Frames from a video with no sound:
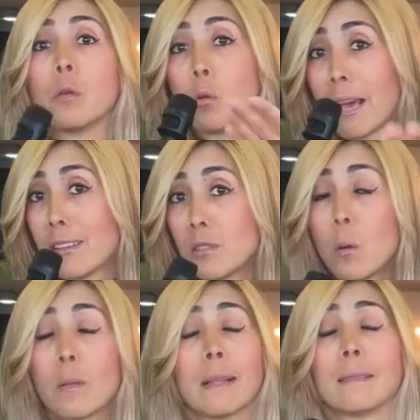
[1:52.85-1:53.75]
You guys
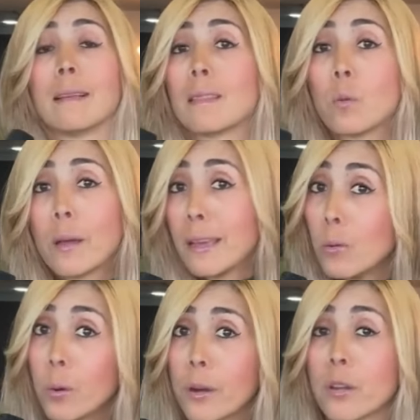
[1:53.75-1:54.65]
know that's not the way
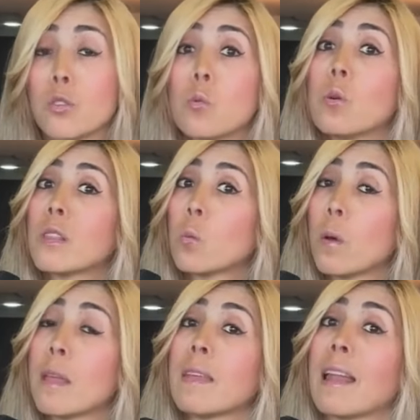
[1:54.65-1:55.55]
it works. You are the
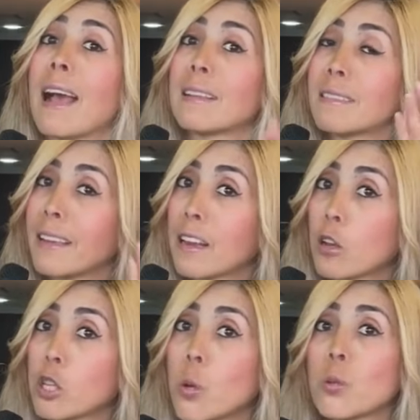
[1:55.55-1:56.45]
one that has to get
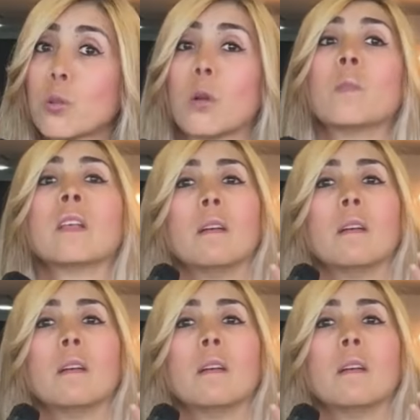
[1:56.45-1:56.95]
closer.